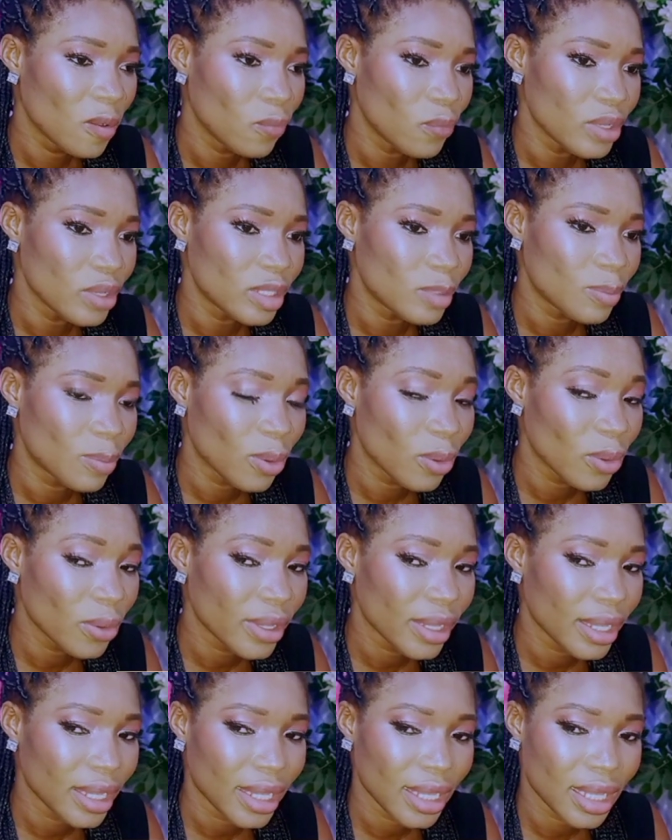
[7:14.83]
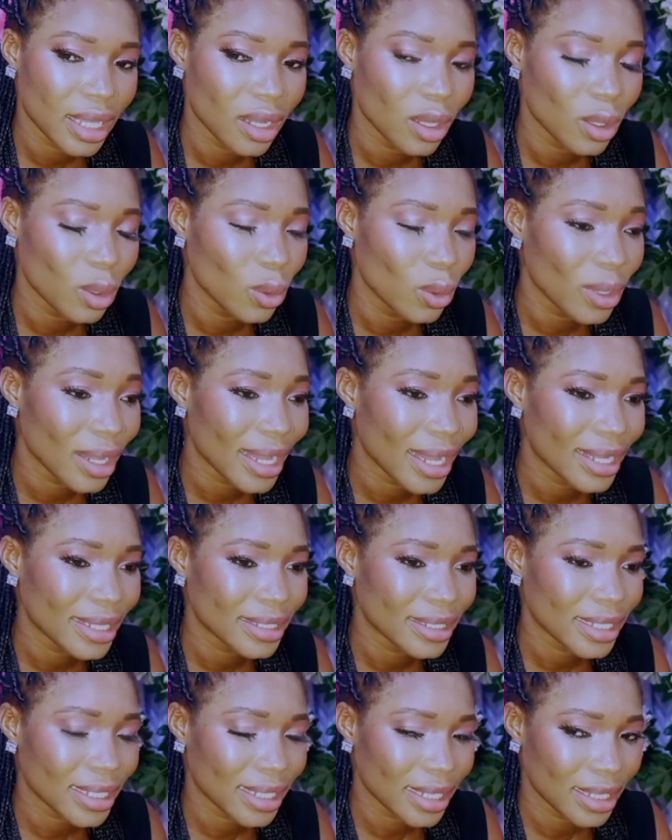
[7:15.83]
we spoke in our local
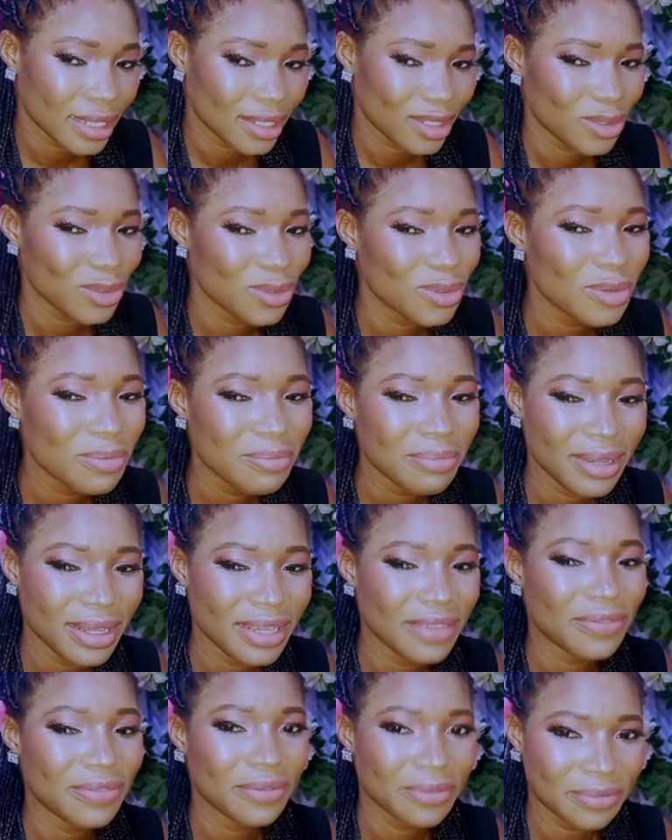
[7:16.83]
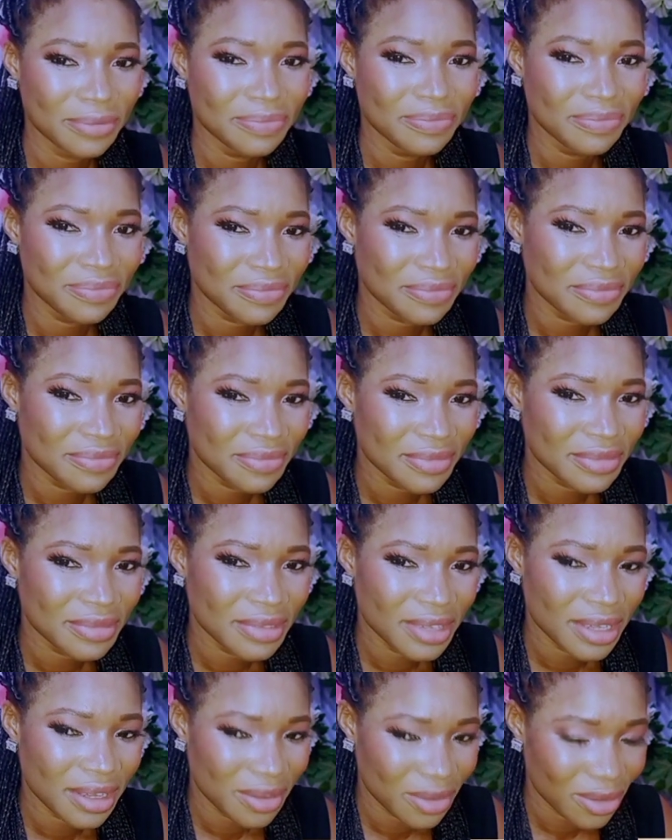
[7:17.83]
dialect. You won't believe.
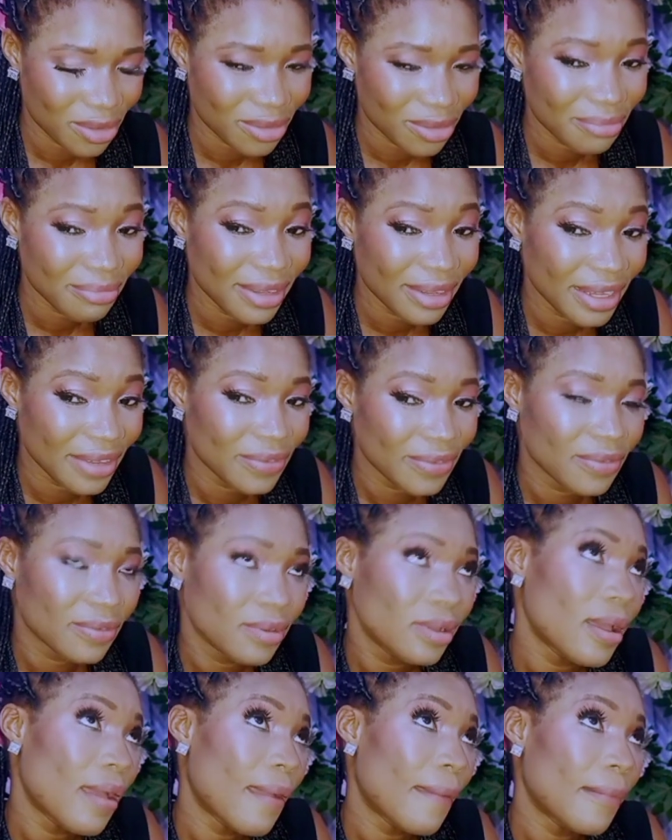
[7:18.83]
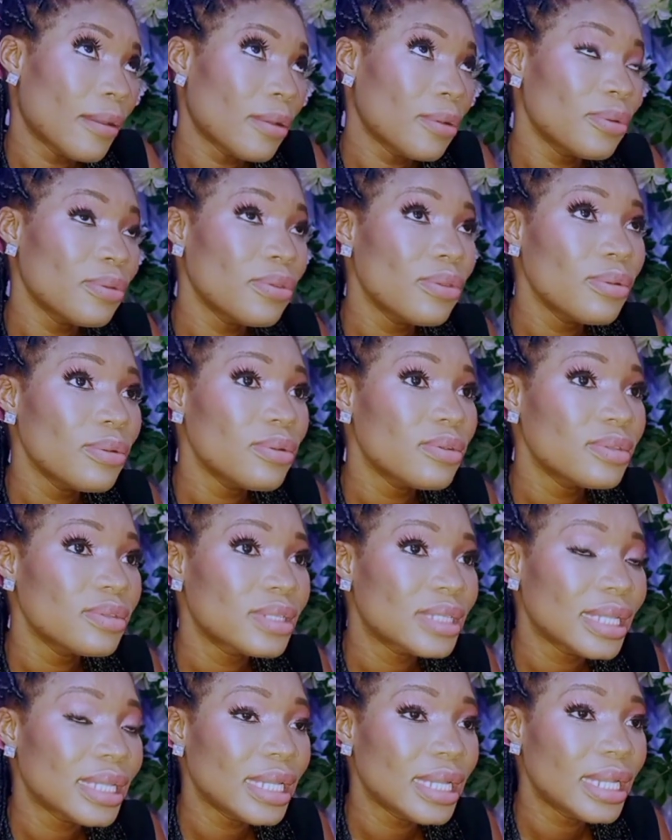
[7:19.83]
You won't believe.
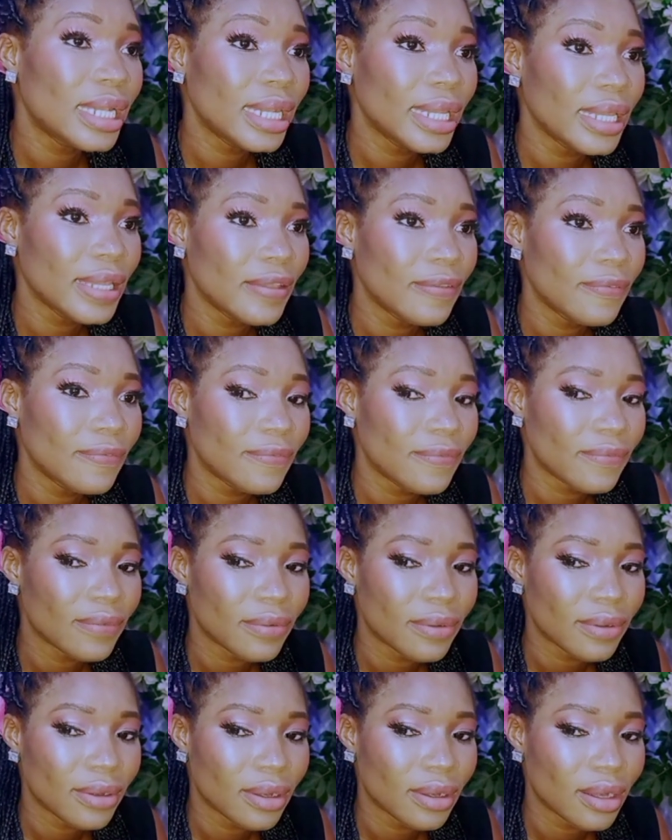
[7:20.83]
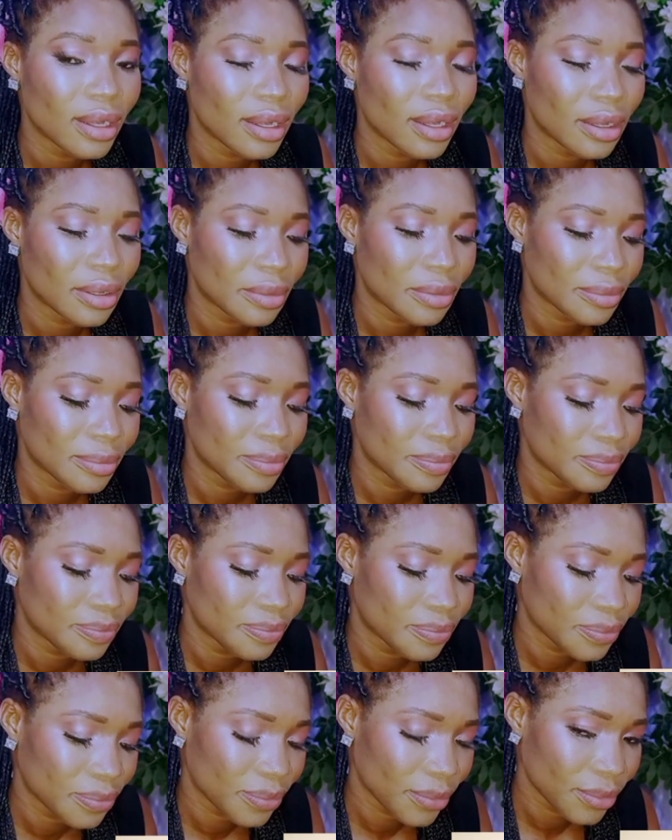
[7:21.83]
Kudus didn't live. Um,
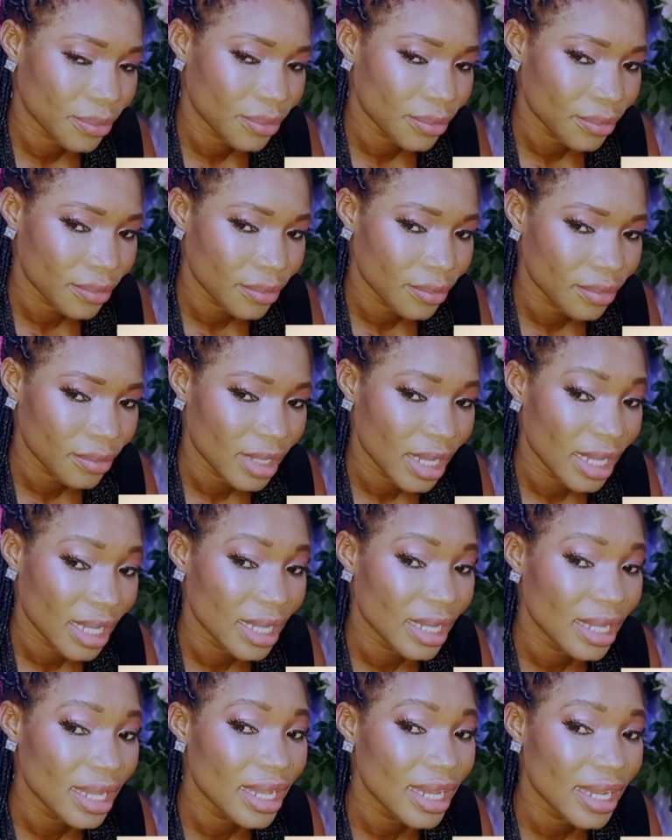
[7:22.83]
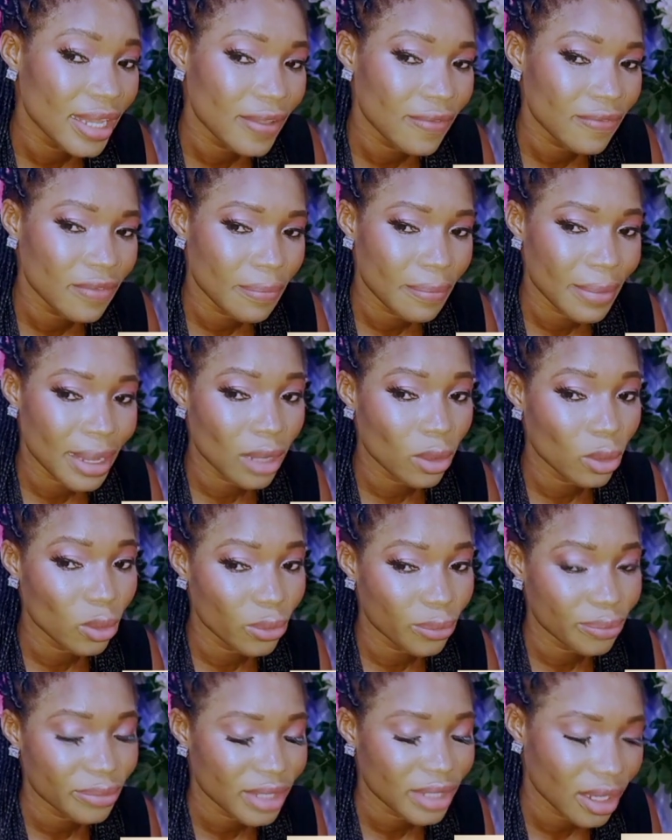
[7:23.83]
he didn't live in my
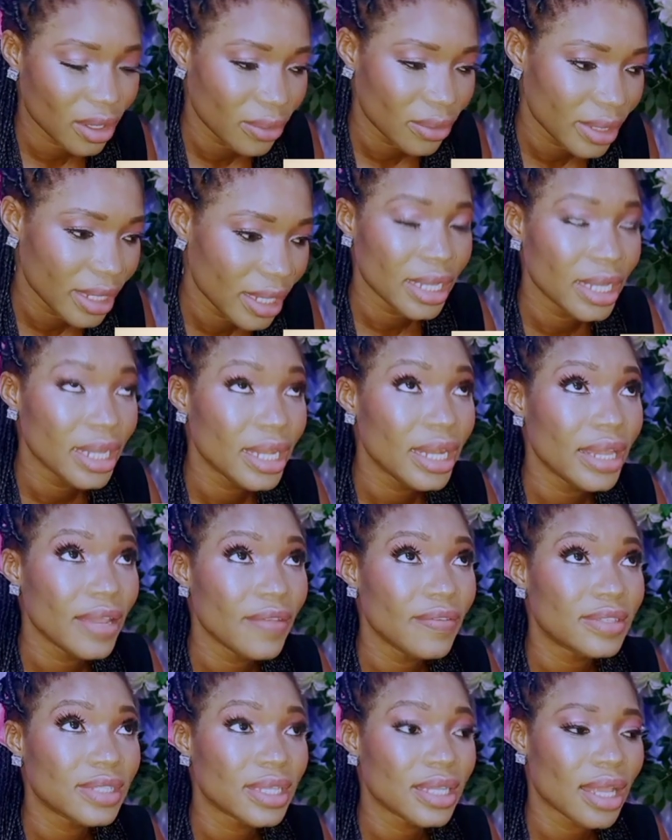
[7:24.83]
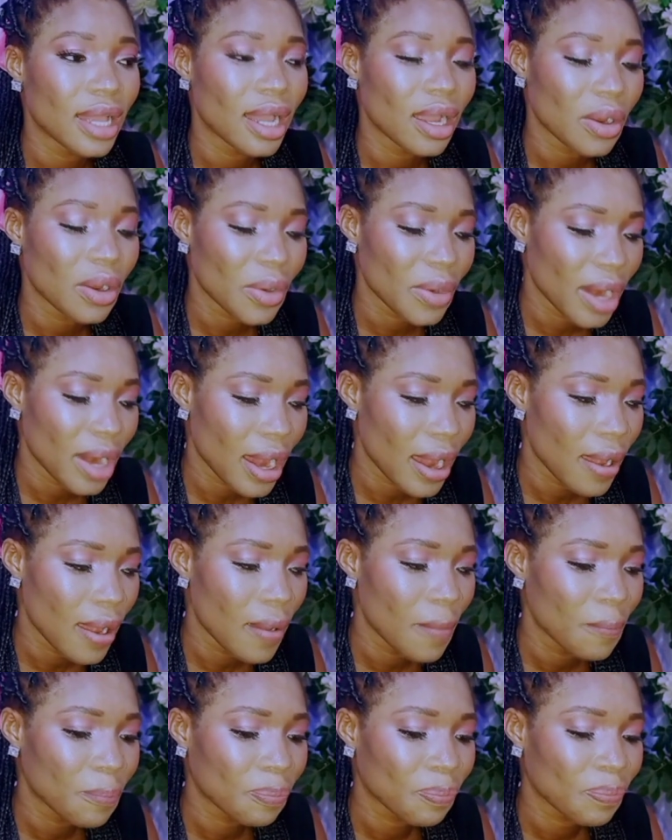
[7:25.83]
hometown. He lived in Accra